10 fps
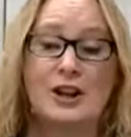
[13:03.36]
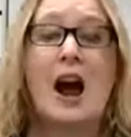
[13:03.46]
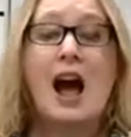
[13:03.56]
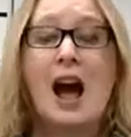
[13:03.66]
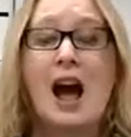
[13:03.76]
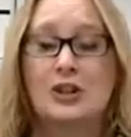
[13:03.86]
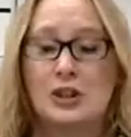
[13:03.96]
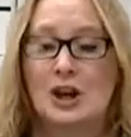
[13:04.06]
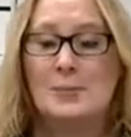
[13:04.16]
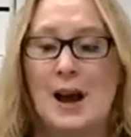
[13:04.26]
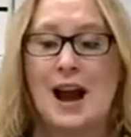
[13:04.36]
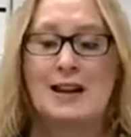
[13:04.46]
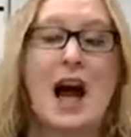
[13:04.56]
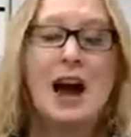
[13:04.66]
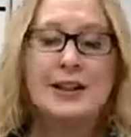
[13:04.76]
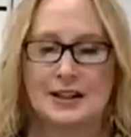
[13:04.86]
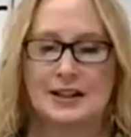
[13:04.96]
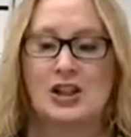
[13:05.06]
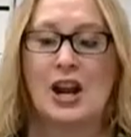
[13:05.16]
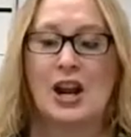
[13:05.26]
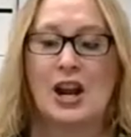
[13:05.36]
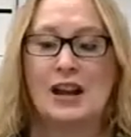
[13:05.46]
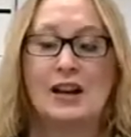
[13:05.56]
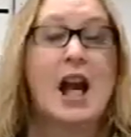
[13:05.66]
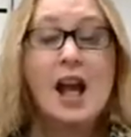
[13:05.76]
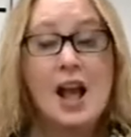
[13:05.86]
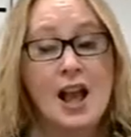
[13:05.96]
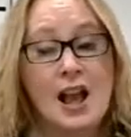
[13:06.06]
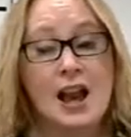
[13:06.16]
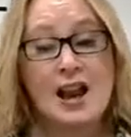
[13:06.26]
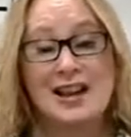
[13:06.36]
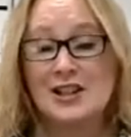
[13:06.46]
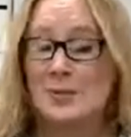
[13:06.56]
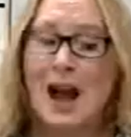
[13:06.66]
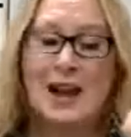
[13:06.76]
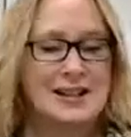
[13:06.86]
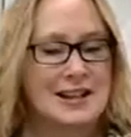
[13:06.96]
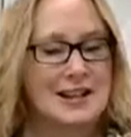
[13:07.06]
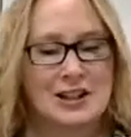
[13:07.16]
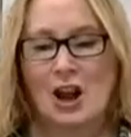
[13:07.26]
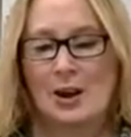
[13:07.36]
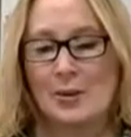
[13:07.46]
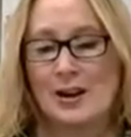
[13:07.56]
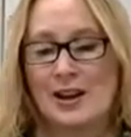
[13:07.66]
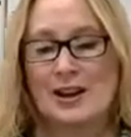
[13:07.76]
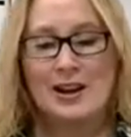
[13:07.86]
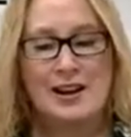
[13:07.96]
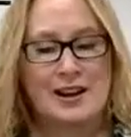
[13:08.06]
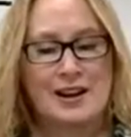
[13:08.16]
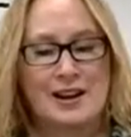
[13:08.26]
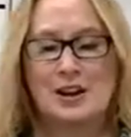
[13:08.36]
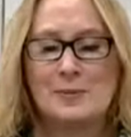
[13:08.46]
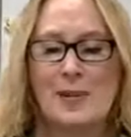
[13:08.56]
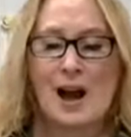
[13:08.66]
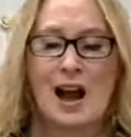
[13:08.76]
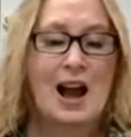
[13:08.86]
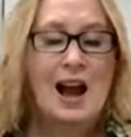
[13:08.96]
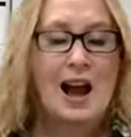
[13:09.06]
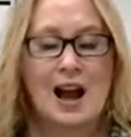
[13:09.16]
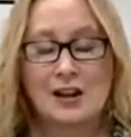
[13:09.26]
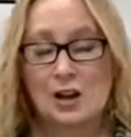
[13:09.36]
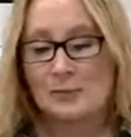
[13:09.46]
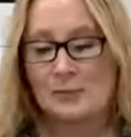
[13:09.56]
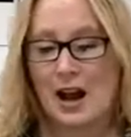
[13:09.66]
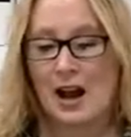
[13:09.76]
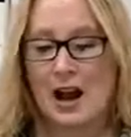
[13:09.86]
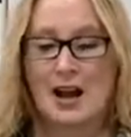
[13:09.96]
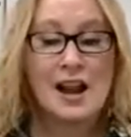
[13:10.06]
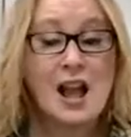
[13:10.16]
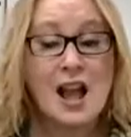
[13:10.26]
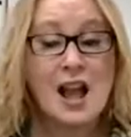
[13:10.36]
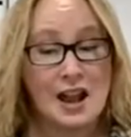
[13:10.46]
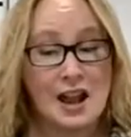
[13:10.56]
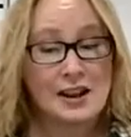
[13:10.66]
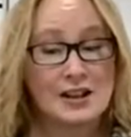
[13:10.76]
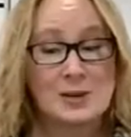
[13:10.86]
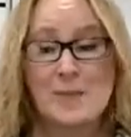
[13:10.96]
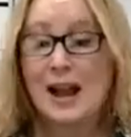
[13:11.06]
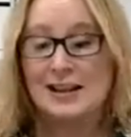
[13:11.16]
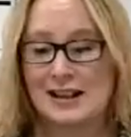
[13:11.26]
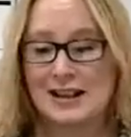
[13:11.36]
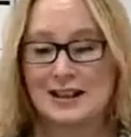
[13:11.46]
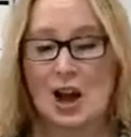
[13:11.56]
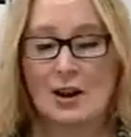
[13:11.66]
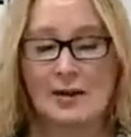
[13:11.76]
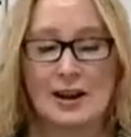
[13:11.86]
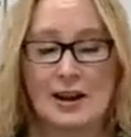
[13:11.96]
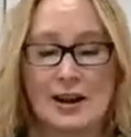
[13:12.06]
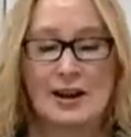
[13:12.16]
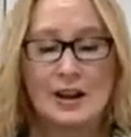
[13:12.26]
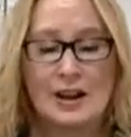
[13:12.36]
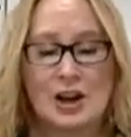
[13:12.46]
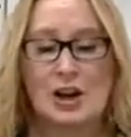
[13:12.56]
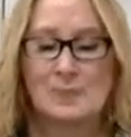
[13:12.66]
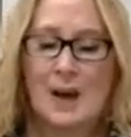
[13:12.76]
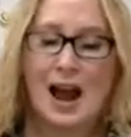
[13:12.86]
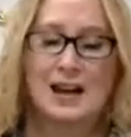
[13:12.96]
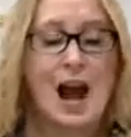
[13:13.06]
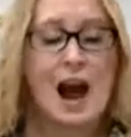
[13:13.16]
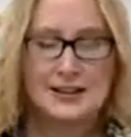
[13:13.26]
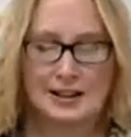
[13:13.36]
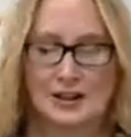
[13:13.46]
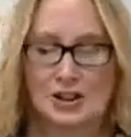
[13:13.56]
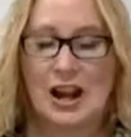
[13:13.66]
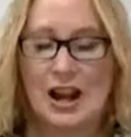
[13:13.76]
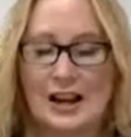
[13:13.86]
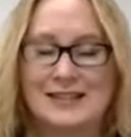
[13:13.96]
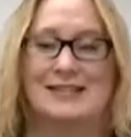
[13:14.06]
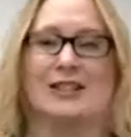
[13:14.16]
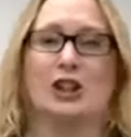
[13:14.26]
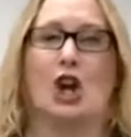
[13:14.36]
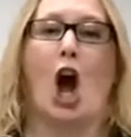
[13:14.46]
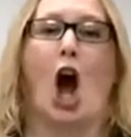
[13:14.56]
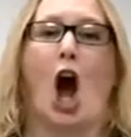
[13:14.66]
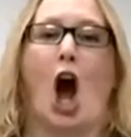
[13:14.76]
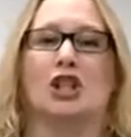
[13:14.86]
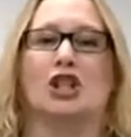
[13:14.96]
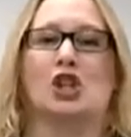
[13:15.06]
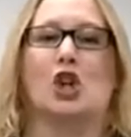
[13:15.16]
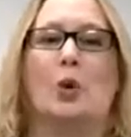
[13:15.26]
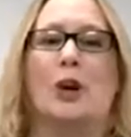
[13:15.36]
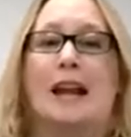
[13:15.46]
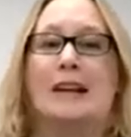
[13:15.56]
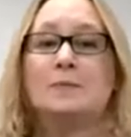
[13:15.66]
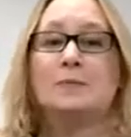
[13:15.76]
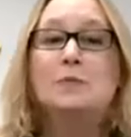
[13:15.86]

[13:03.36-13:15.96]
ground, goodbye, Liza Jane. Ain't you mighty sorry? Goodbye, goodbye. Ain't you mighty sorry? Goodbye, Liza Jane. Yes. Okay.